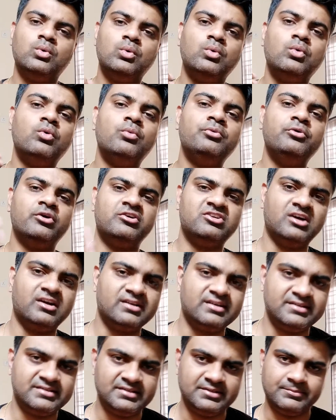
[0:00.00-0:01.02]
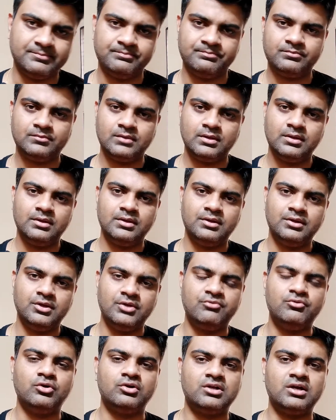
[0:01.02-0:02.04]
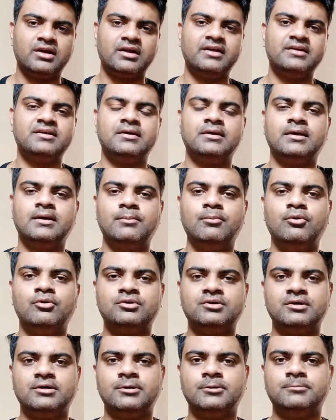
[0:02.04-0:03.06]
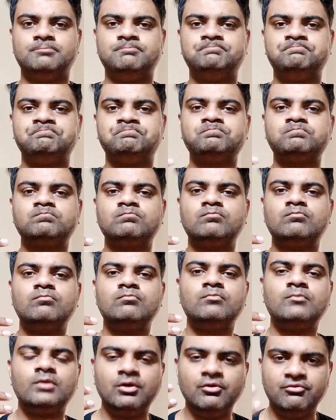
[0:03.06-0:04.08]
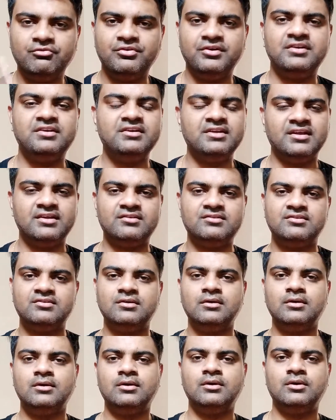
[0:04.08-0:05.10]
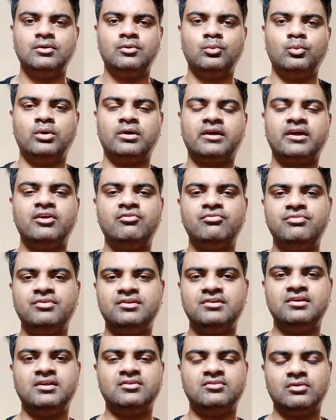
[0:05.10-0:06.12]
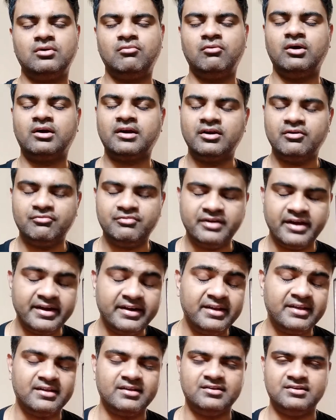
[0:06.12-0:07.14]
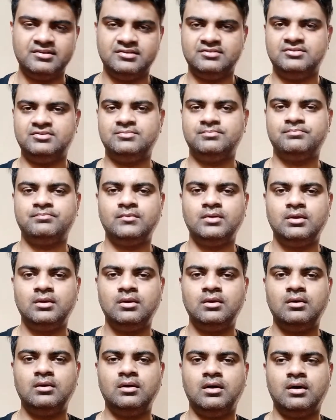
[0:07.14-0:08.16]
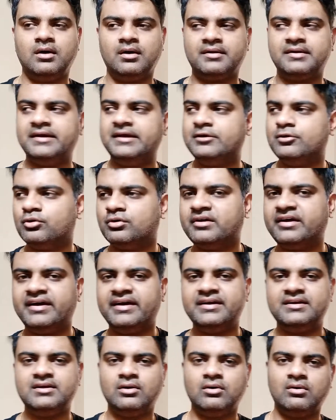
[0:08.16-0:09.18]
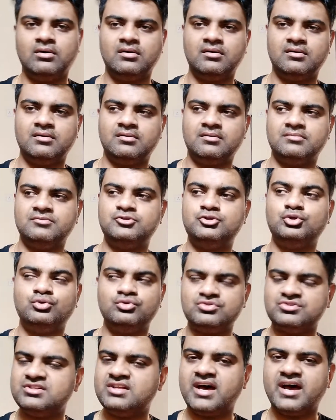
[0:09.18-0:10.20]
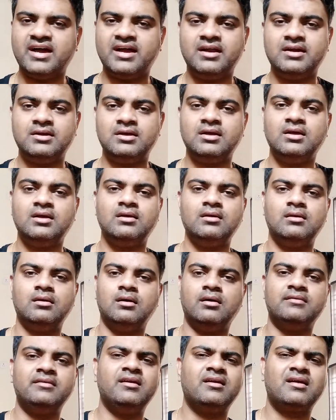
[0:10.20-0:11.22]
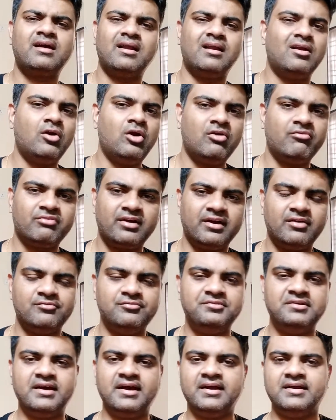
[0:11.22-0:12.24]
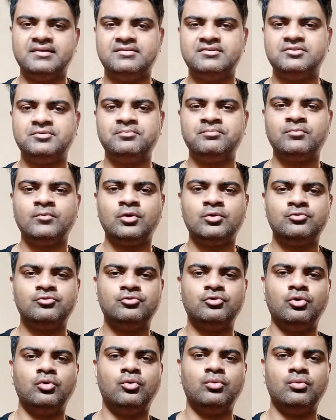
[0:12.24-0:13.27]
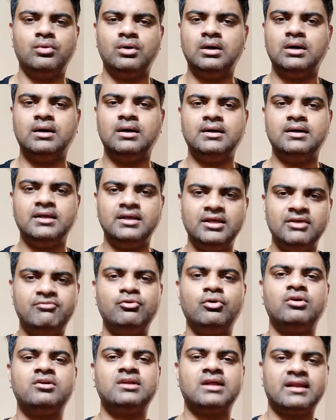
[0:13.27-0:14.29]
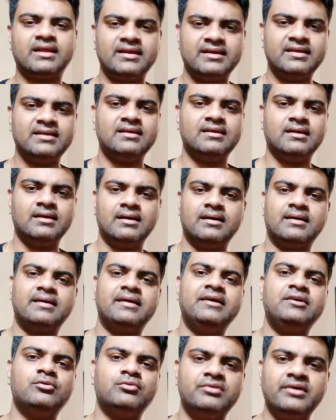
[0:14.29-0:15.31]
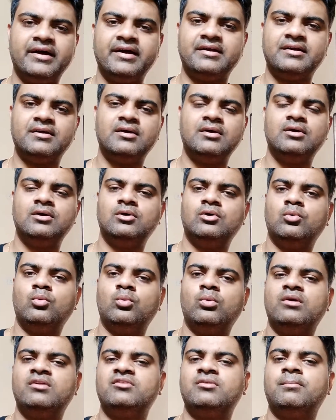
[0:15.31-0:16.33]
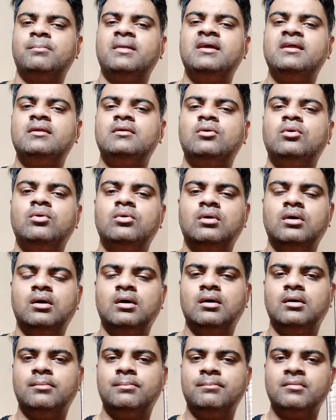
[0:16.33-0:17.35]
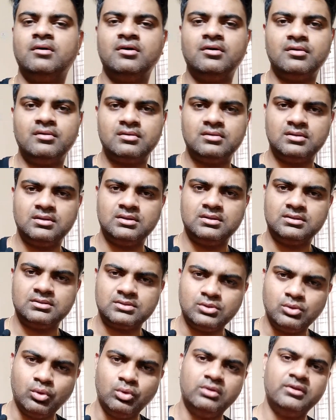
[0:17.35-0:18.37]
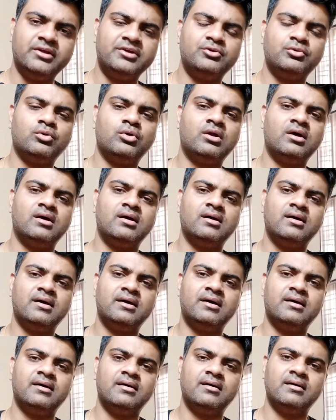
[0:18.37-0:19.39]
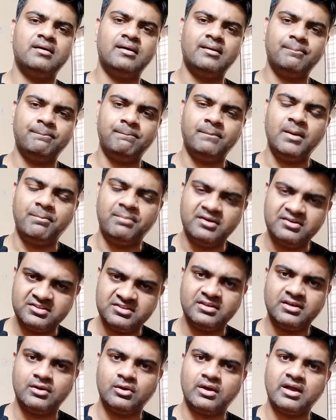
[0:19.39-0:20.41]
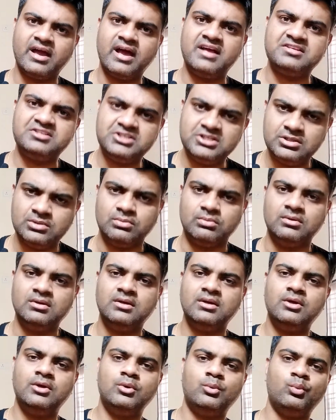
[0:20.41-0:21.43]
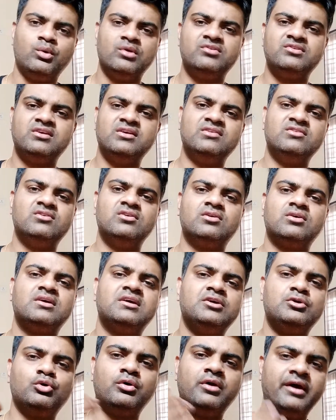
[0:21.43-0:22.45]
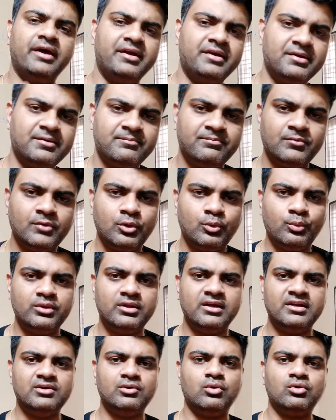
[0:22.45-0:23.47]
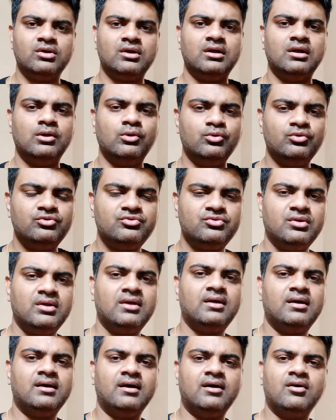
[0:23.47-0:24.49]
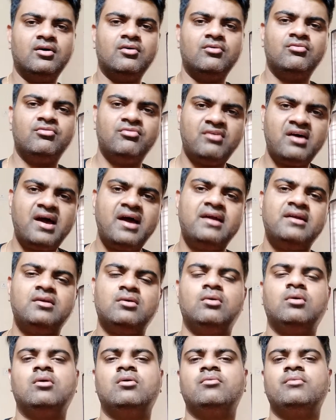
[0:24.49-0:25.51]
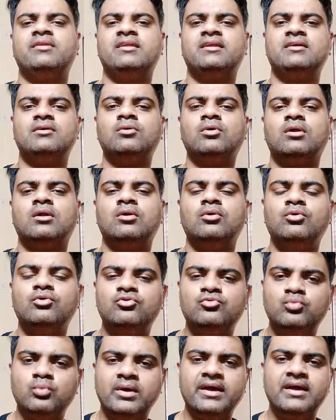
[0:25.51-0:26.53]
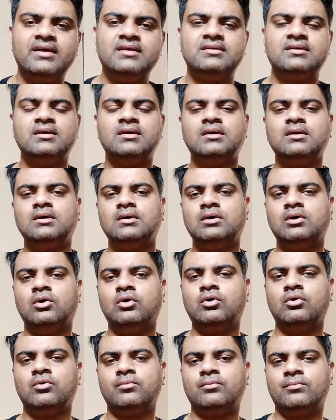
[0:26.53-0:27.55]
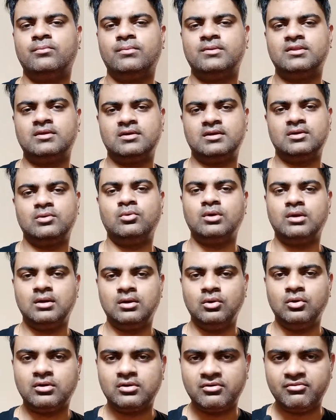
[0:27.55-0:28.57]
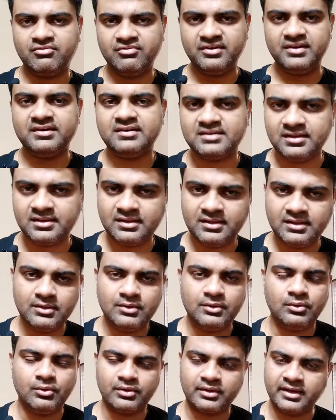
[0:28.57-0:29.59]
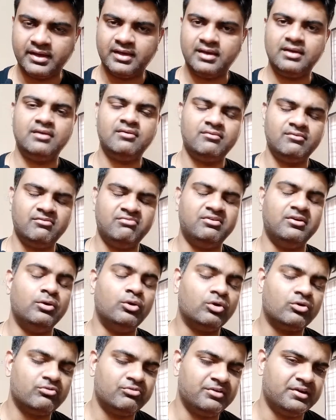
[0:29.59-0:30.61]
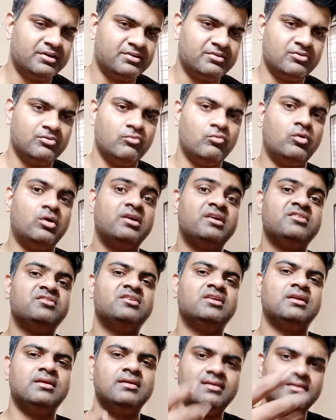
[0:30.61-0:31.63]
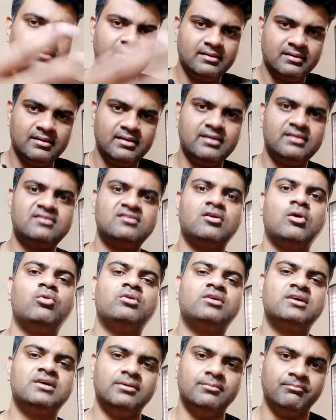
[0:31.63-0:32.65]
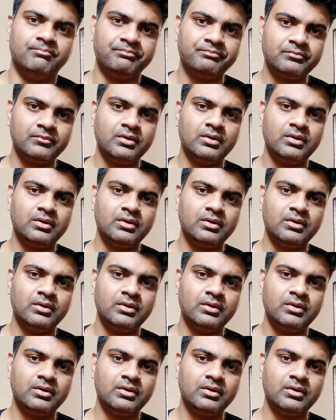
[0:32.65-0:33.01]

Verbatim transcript: Whom you're targeting? If you're targeting about uh, fitness what kind of fitness or what kind of dieting it is. Uh, keto diet or uh, juice diet. Uh, there are kind of, a lot of kind of diets. So if you are targeting a keto diet, what is the main uh, uh, goal that you wanna a person gonna achieve once he's in keto diet? Whether he's gonna lose uh, fat or whether he's gonna lose weight or whether he's gonna look fit. Okay, if you look fit, what is the next outcome?